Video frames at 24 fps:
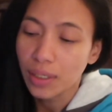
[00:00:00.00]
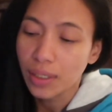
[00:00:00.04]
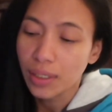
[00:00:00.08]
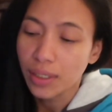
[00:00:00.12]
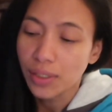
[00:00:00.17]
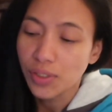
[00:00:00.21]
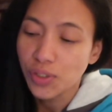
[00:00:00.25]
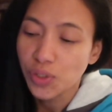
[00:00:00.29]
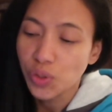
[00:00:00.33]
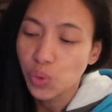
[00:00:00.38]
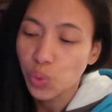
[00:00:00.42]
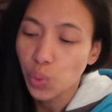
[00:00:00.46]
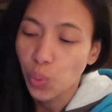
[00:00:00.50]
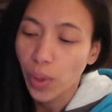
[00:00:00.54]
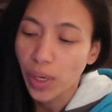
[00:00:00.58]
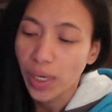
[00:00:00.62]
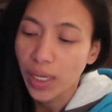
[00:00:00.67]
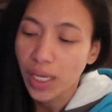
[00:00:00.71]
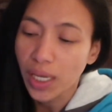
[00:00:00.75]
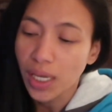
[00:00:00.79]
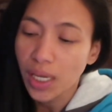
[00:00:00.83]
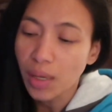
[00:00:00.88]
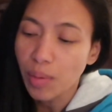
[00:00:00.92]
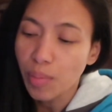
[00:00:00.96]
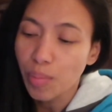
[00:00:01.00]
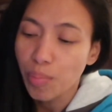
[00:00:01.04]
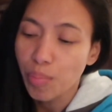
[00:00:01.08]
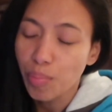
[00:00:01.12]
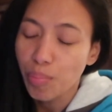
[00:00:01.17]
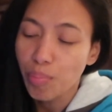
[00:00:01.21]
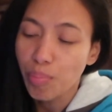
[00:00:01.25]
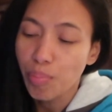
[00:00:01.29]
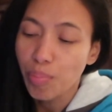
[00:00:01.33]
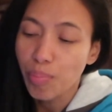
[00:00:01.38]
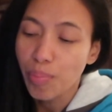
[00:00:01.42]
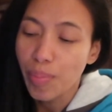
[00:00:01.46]
is twenty,
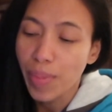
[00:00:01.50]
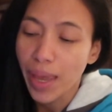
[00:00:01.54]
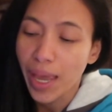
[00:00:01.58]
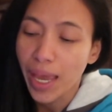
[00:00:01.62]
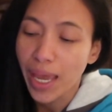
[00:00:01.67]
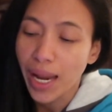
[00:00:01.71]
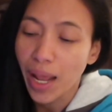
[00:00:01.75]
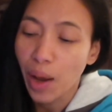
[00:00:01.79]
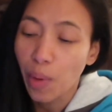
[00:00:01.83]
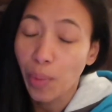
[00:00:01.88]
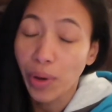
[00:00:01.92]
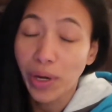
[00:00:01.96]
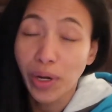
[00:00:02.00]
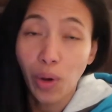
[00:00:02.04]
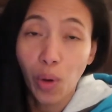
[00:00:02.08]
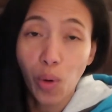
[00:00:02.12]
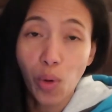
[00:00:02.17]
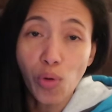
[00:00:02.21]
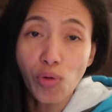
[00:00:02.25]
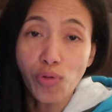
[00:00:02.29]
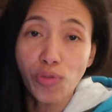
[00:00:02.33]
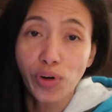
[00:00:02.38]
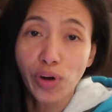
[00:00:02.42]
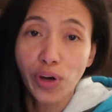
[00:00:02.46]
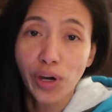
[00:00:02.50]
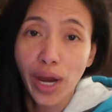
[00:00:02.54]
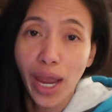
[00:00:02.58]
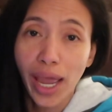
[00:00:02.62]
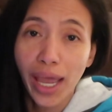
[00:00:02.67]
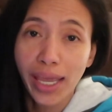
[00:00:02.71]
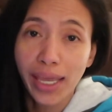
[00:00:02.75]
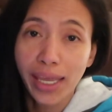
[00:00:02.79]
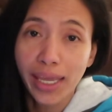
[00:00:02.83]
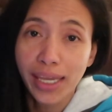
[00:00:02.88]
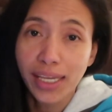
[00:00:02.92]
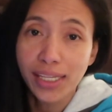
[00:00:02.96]
and I went over.
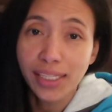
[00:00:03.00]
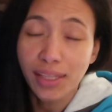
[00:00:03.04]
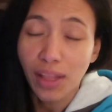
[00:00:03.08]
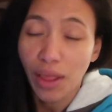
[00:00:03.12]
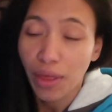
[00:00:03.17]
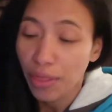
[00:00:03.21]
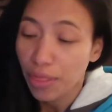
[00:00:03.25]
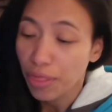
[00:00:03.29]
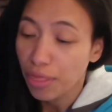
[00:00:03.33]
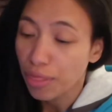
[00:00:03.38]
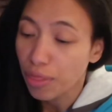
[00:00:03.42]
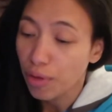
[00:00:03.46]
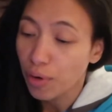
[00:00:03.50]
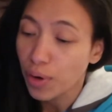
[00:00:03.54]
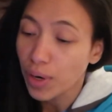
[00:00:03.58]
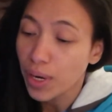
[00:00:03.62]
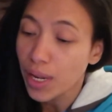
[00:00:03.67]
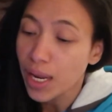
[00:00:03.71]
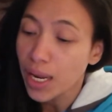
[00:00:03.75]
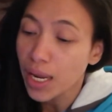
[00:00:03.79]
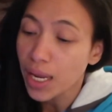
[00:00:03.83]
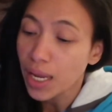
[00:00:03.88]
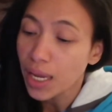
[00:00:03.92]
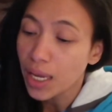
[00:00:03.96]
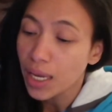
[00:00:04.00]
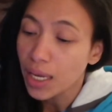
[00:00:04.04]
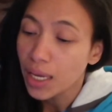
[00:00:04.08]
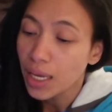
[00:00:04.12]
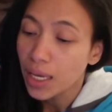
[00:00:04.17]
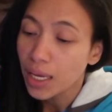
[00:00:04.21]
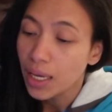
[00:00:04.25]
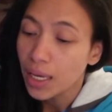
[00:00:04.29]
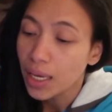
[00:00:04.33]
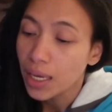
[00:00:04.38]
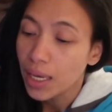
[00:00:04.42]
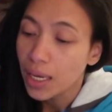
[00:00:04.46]
I hit
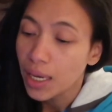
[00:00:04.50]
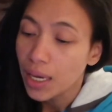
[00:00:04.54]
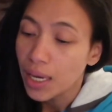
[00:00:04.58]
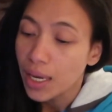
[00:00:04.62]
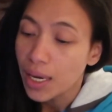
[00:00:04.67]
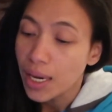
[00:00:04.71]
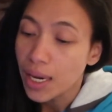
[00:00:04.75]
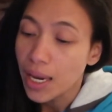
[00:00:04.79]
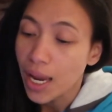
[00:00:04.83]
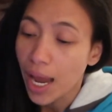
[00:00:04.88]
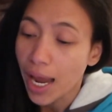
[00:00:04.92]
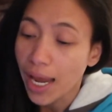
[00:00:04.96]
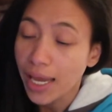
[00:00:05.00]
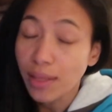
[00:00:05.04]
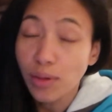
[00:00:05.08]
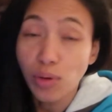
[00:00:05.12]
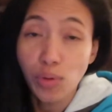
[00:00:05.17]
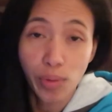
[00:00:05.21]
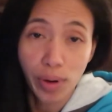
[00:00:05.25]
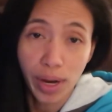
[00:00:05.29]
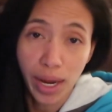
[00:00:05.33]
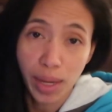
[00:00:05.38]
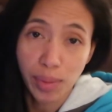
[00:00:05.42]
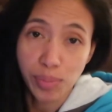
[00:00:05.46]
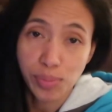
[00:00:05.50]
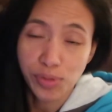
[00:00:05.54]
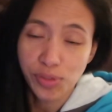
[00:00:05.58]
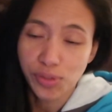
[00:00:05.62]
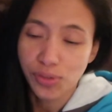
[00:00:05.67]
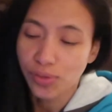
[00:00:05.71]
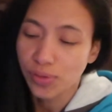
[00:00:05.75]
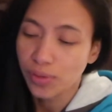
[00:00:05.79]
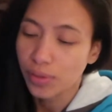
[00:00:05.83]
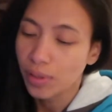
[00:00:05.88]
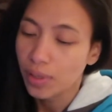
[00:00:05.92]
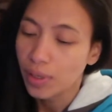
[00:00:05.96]
thirty-nine
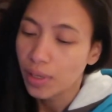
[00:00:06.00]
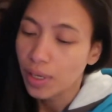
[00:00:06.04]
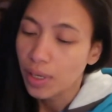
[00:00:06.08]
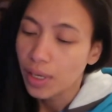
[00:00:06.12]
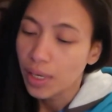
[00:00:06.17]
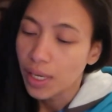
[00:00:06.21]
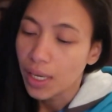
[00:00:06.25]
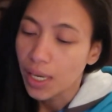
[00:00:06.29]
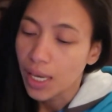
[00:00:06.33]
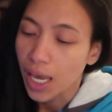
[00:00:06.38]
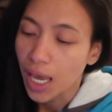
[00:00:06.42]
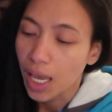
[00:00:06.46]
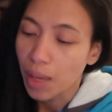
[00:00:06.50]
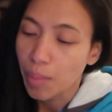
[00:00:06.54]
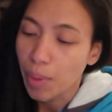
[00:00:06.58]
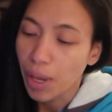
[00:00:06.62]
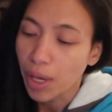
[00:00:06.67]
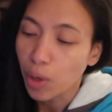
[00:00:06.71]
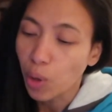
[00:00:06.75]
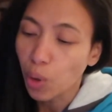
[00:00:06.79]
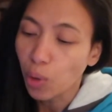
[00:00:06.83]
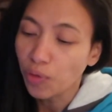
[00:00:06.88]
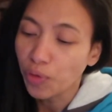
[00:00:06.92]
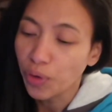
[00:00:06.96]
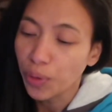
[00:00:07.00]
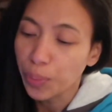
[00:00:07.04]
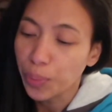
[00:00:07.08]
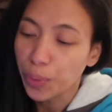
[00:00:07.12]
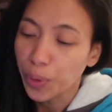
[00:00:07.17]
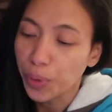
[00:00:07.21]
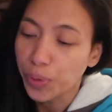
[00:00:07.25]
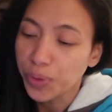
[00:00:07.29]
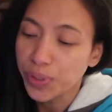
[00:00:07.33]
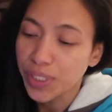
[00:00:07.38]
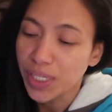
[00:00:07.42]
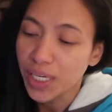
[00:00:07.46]
grams, and my goal for
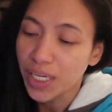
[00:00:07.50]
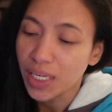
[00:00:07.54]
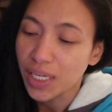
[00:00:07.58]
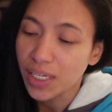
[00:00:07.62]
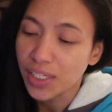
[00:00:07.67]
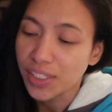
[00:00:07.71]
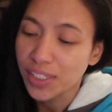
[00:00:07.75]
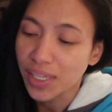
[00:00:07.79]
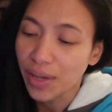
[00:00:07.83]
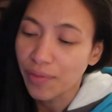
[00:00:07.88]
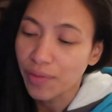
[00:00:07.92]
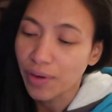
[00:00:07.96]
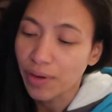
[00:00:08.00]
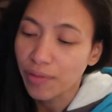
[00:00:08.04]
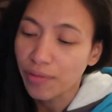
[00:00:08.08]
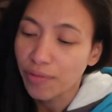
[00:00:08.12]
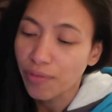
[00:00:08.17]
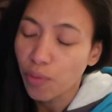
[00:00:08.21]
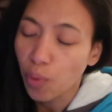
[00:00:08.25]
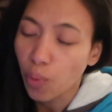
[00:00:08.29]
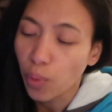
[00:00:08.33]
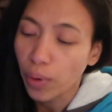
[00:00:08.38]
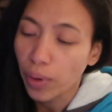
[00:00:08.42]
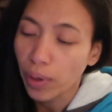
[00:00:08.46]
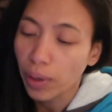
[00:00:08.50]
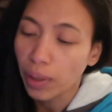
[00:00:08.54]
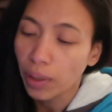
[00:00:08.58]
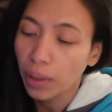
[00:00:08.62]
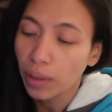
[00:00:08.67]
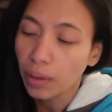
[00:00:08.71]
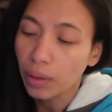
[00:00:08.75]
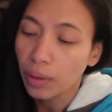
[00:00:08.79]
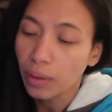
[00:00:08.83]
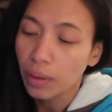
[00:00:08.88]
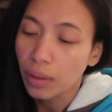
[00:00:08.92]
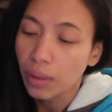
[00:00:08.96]
protein is
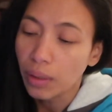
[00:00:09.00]
seventy-four